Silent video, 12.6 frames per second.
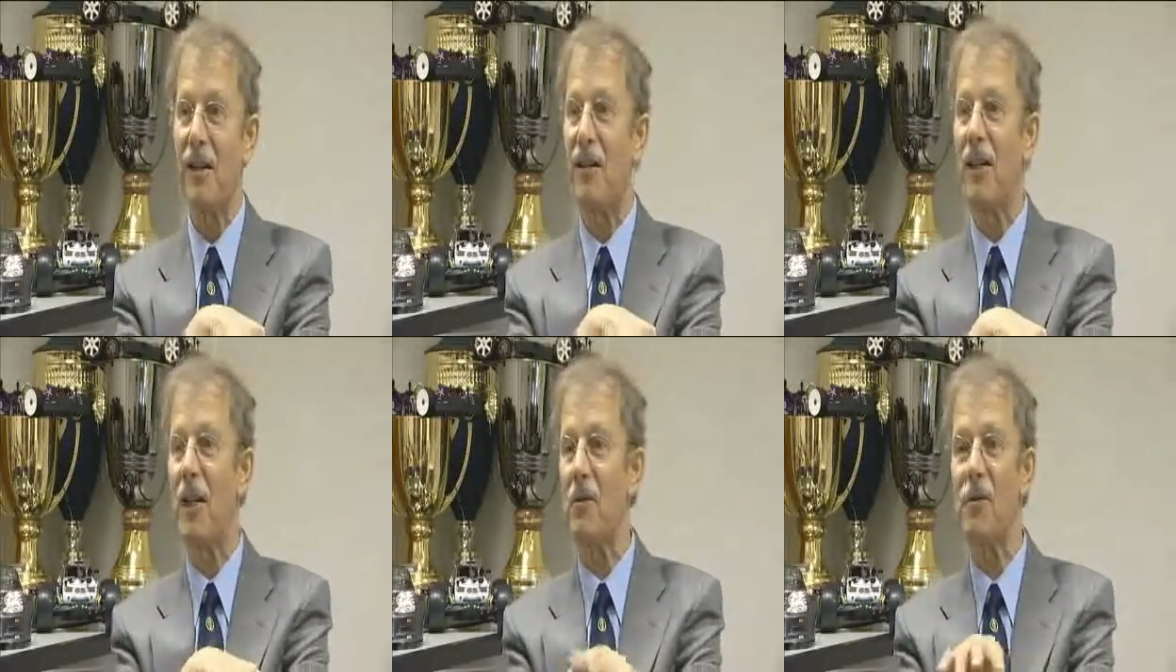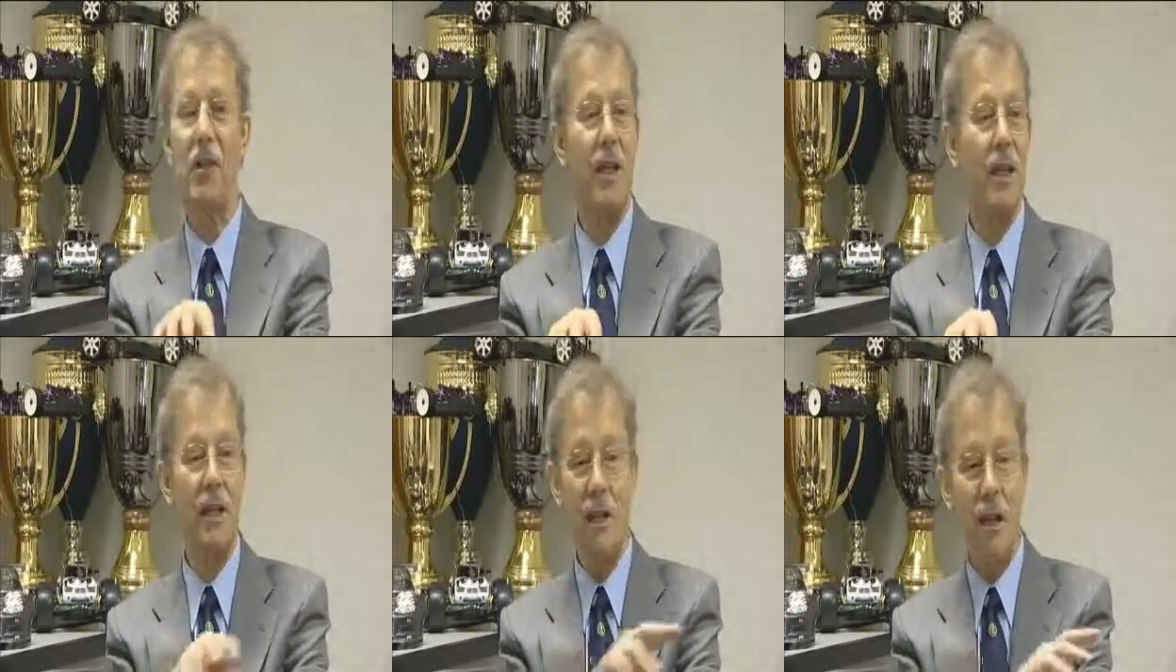And he kept
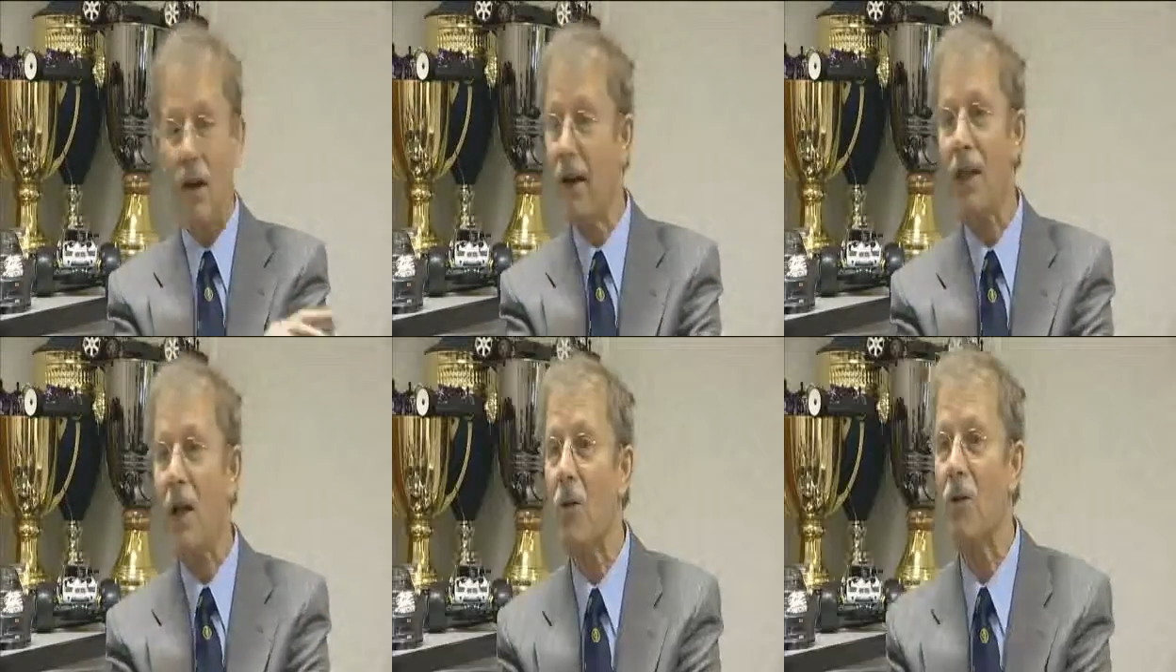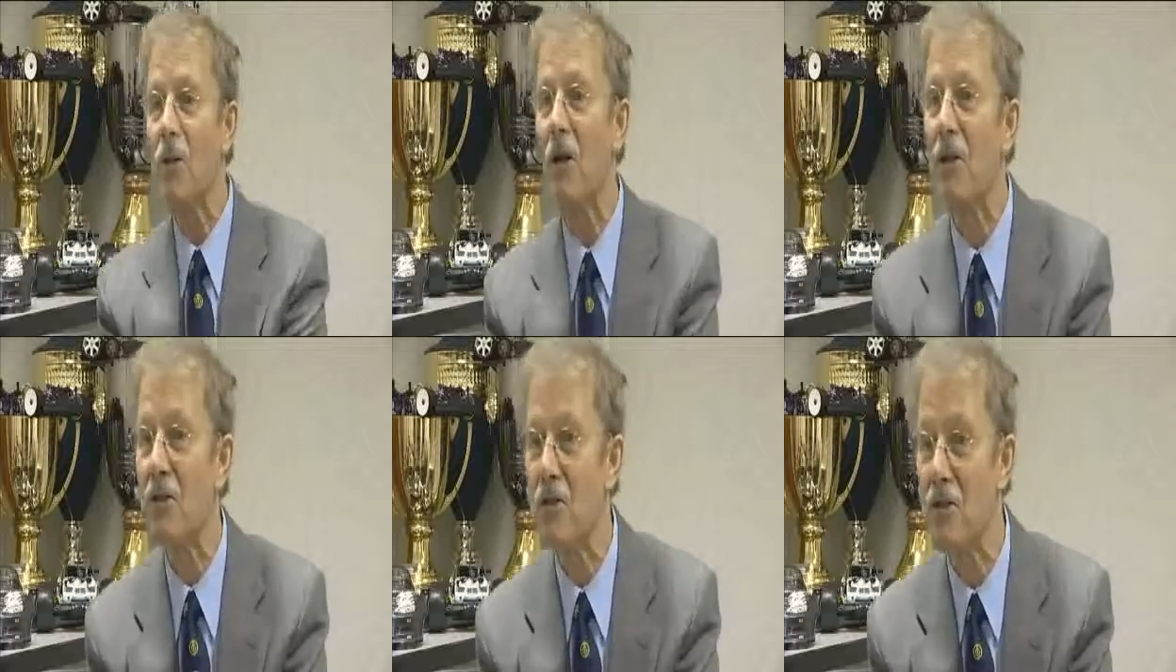saying, "I know
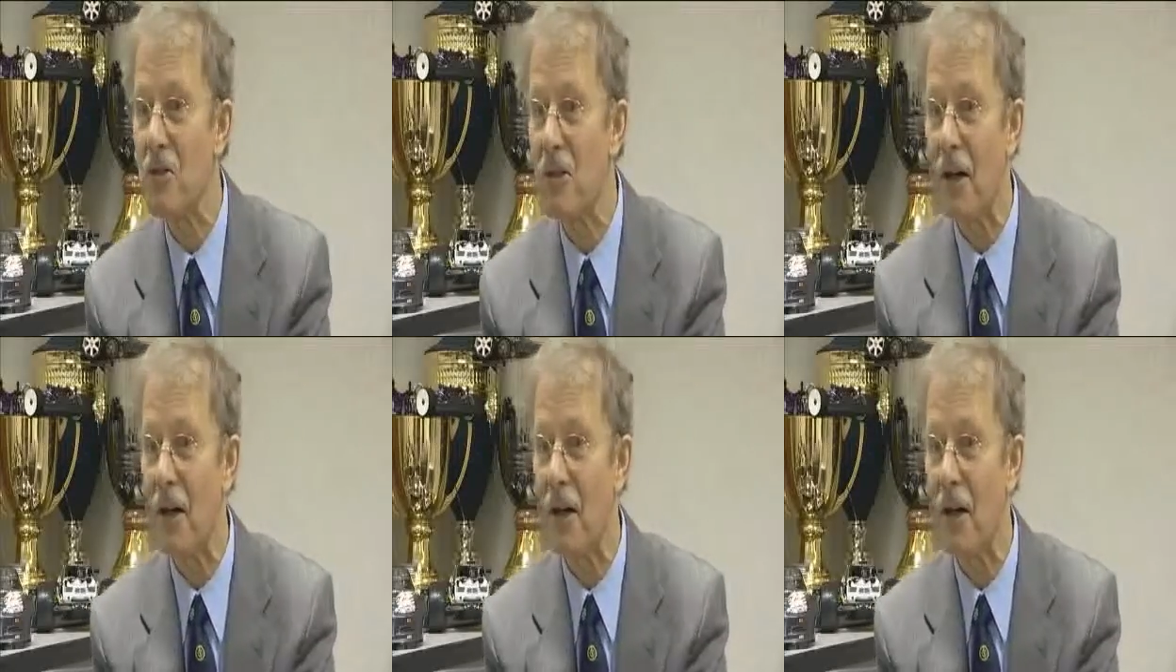touch,